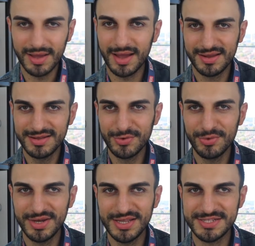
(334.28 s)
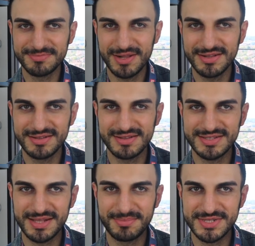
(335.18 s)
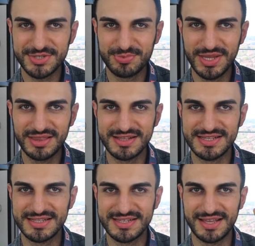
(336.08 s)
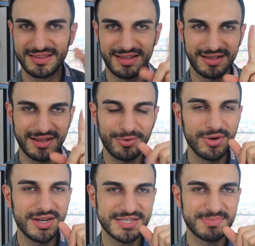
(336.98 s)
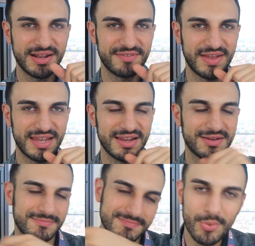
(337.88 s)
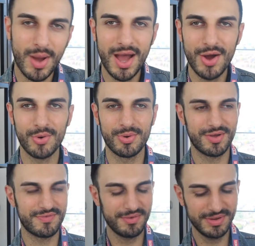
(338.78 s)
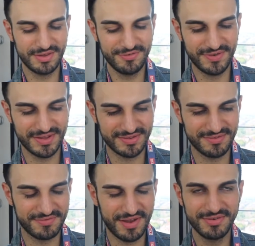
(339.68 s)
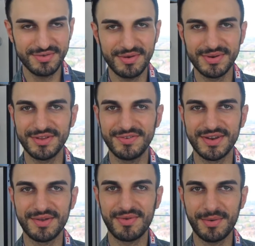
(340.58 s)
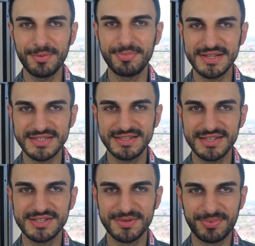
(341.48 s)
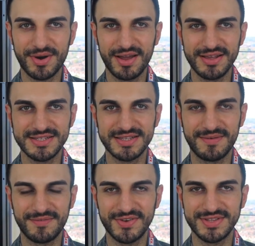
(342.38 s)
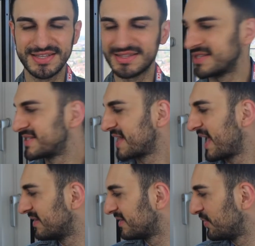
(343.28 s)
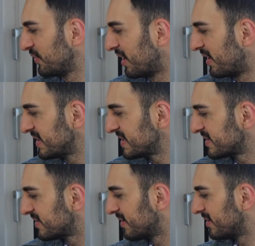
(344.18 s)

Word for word: I can already smell some sweetness inside. I can already smell the vanilla. Oh wow, very different. Very, very different. I'm very pleasantly surprised with the scent, you guys.